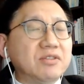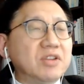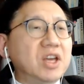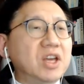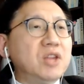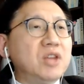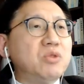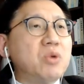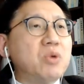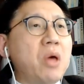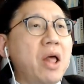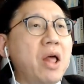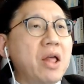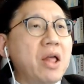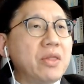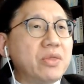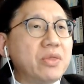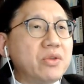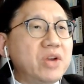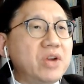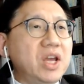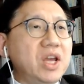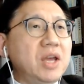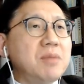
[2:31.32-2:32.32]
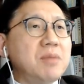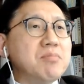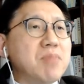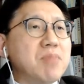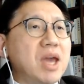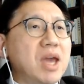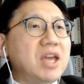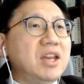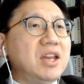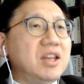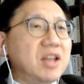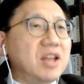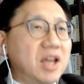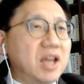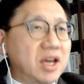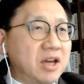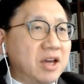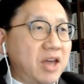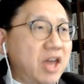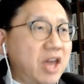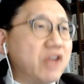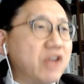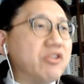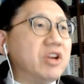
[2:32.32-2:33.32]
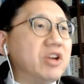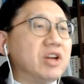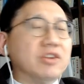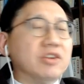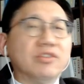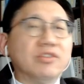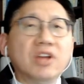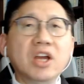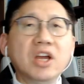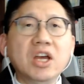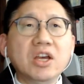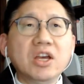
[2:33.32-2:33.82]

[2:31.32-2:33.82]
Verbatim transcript: into three main areas.